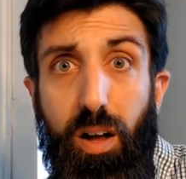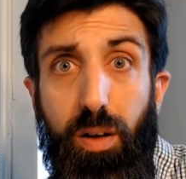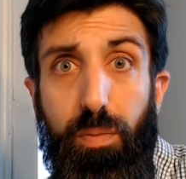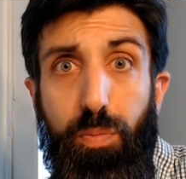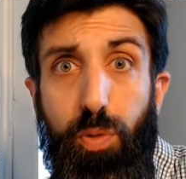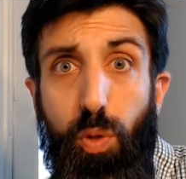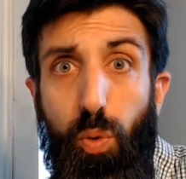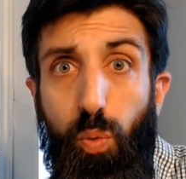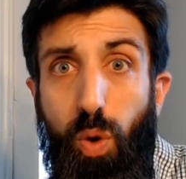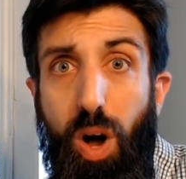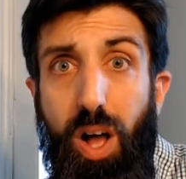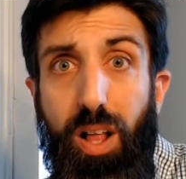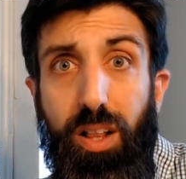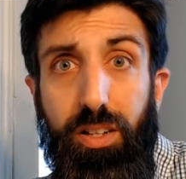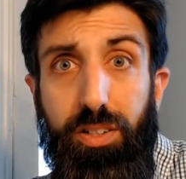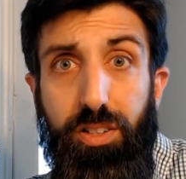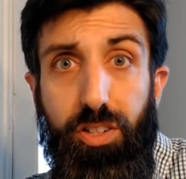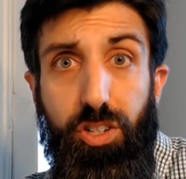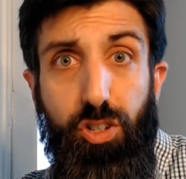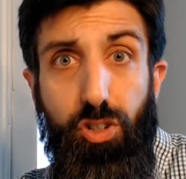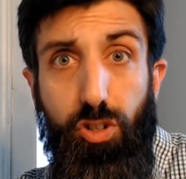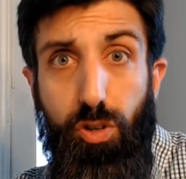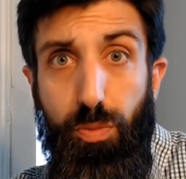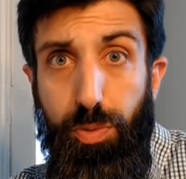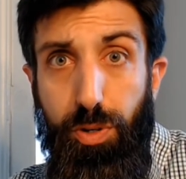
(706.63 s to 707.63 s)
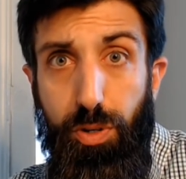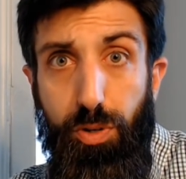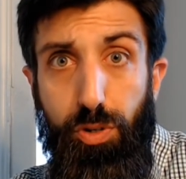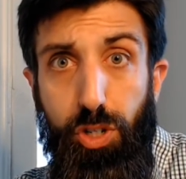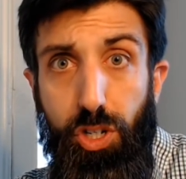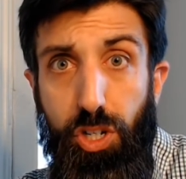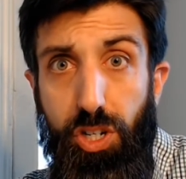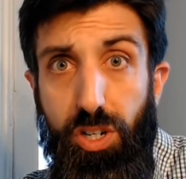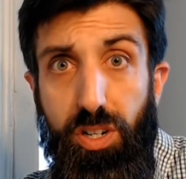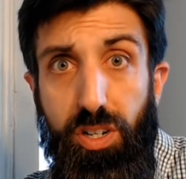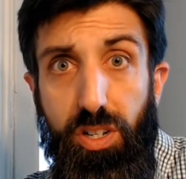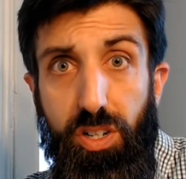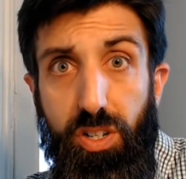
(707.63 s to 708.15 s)
The wallet
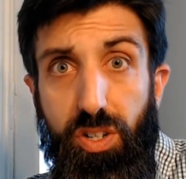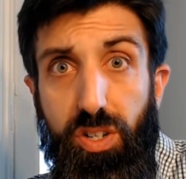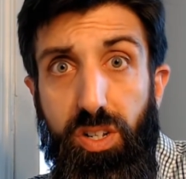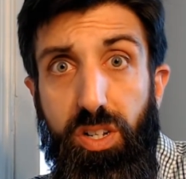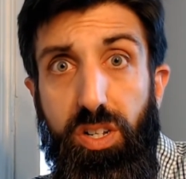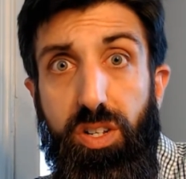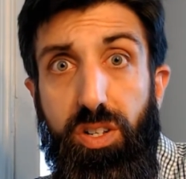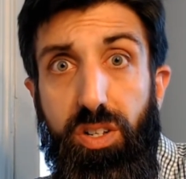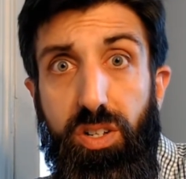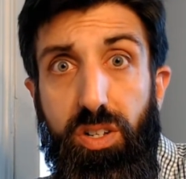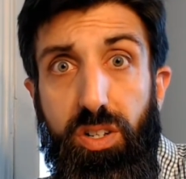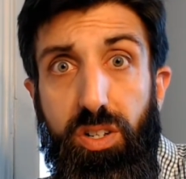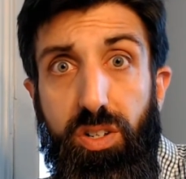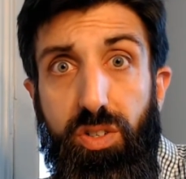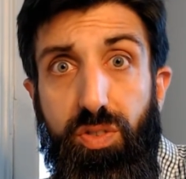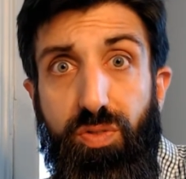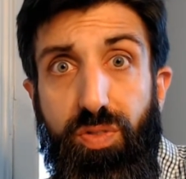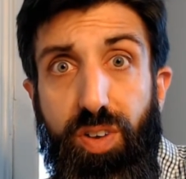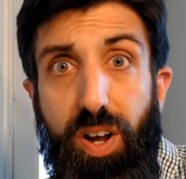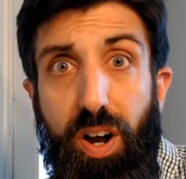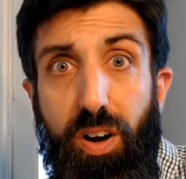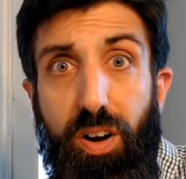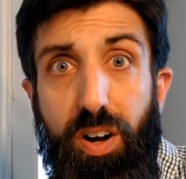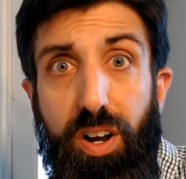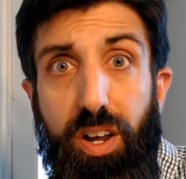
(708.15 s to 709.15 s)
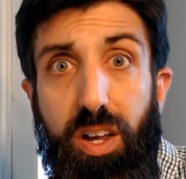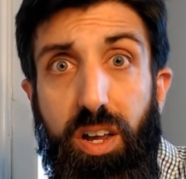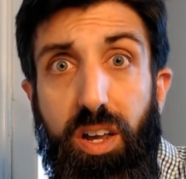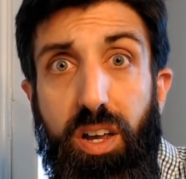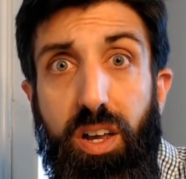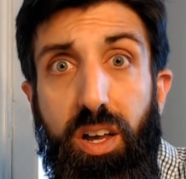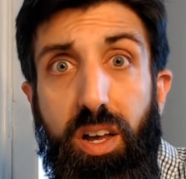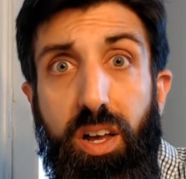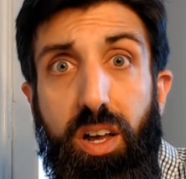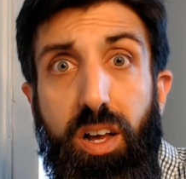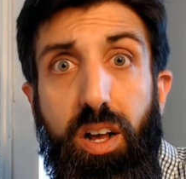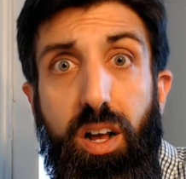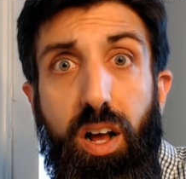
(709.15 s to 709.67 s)
distribution is very
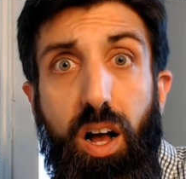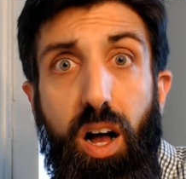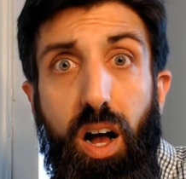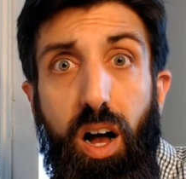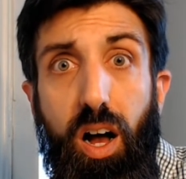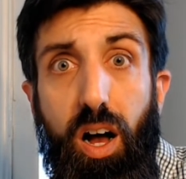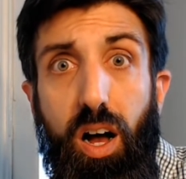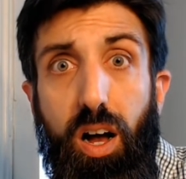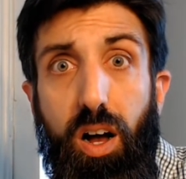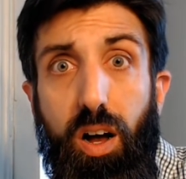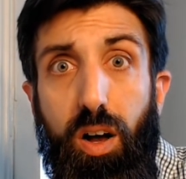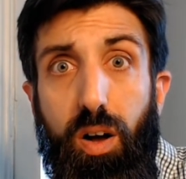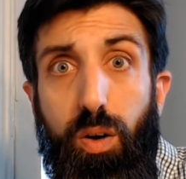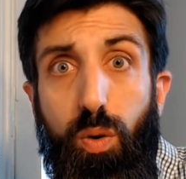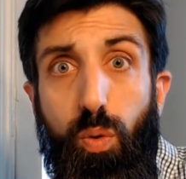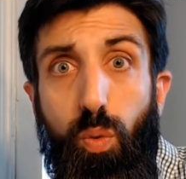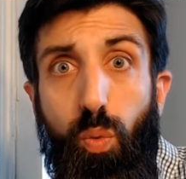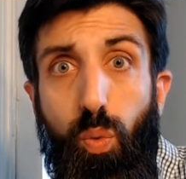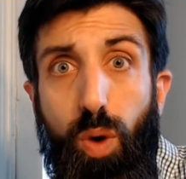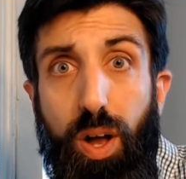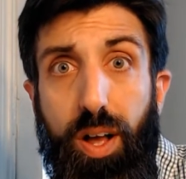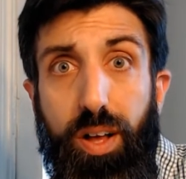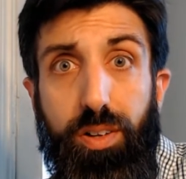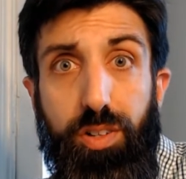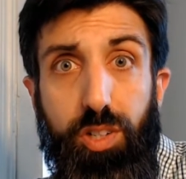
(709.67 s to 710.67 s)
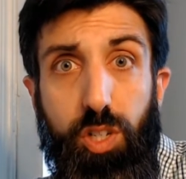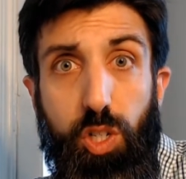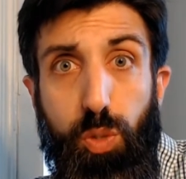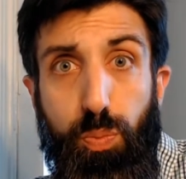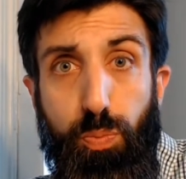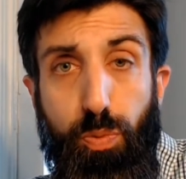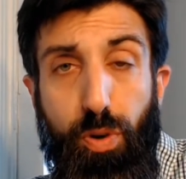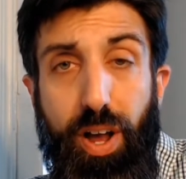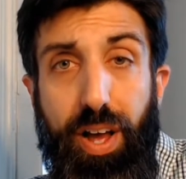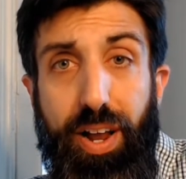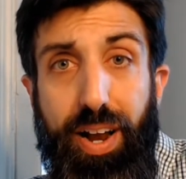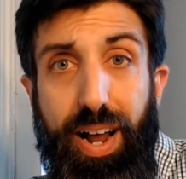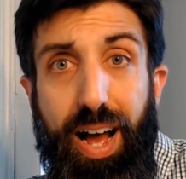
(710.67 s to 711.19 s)
well
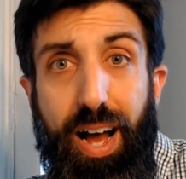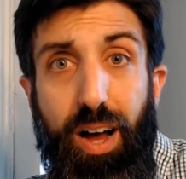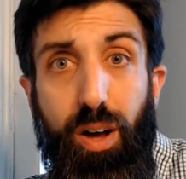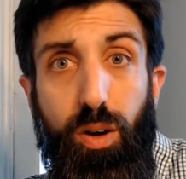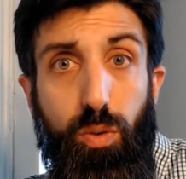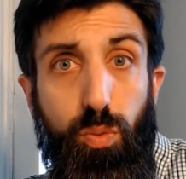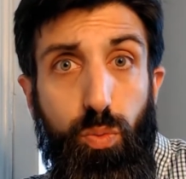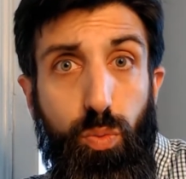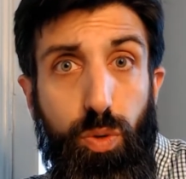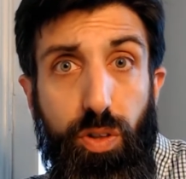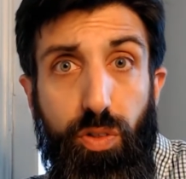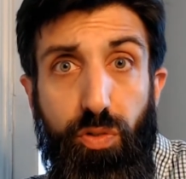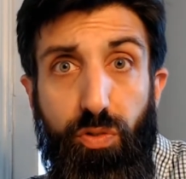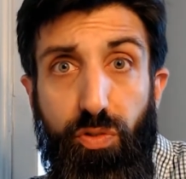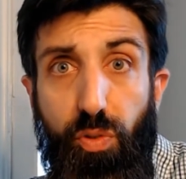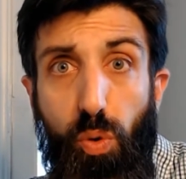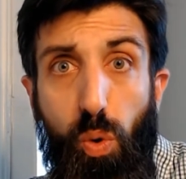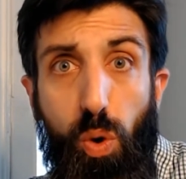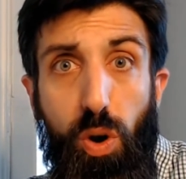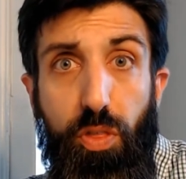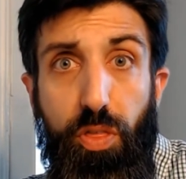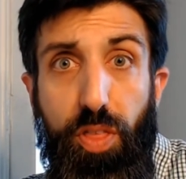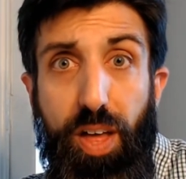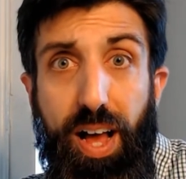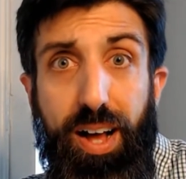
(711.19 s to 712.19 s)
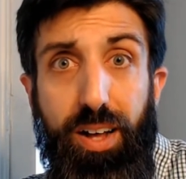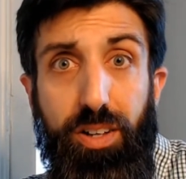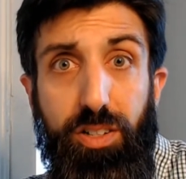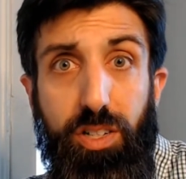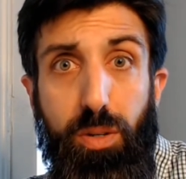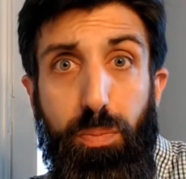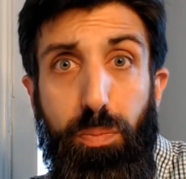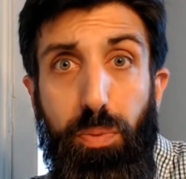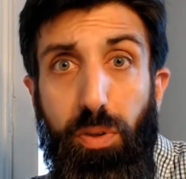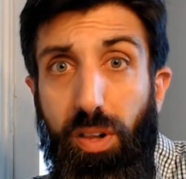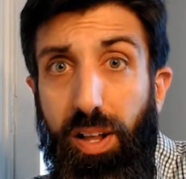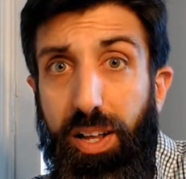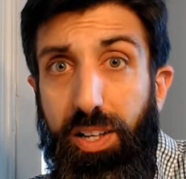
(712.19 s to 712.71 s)
spread out, with 4,000
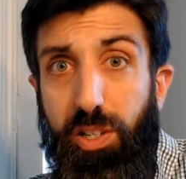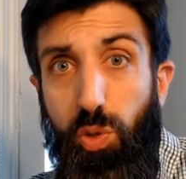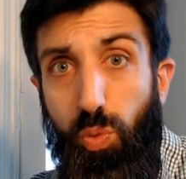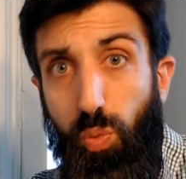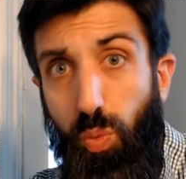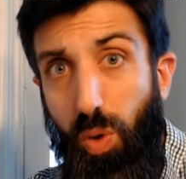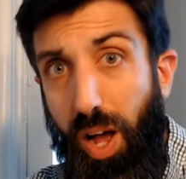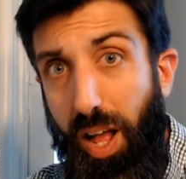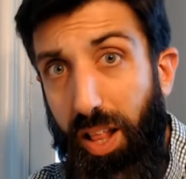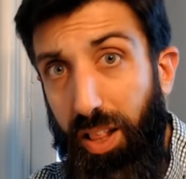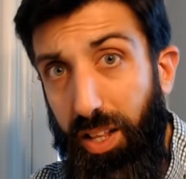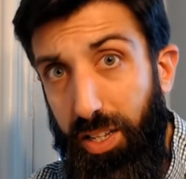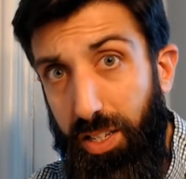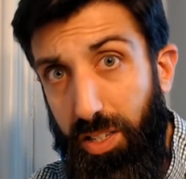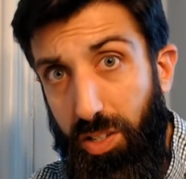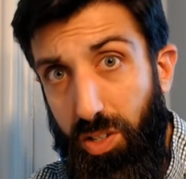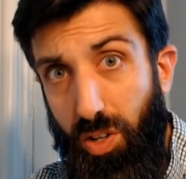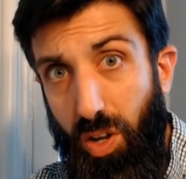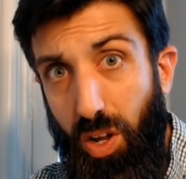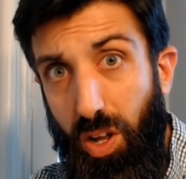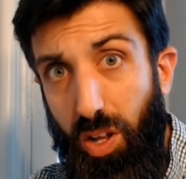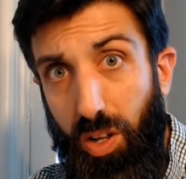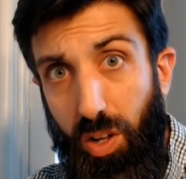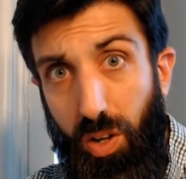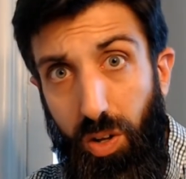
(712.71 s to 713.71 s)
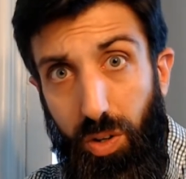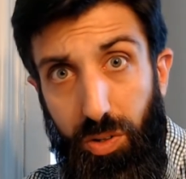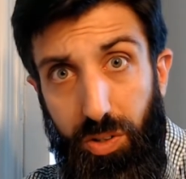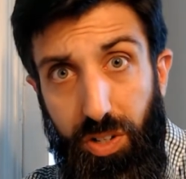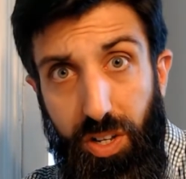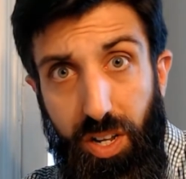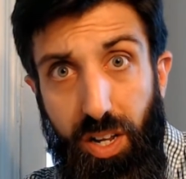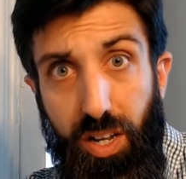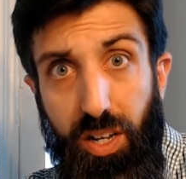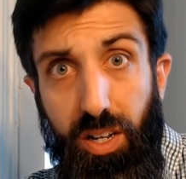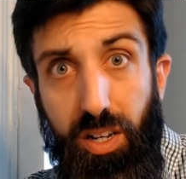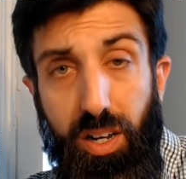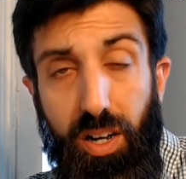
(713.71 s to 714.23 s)
plus wallets all
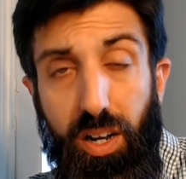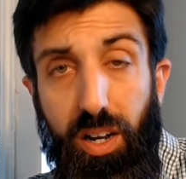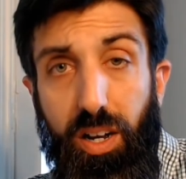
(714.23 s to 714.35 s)
holding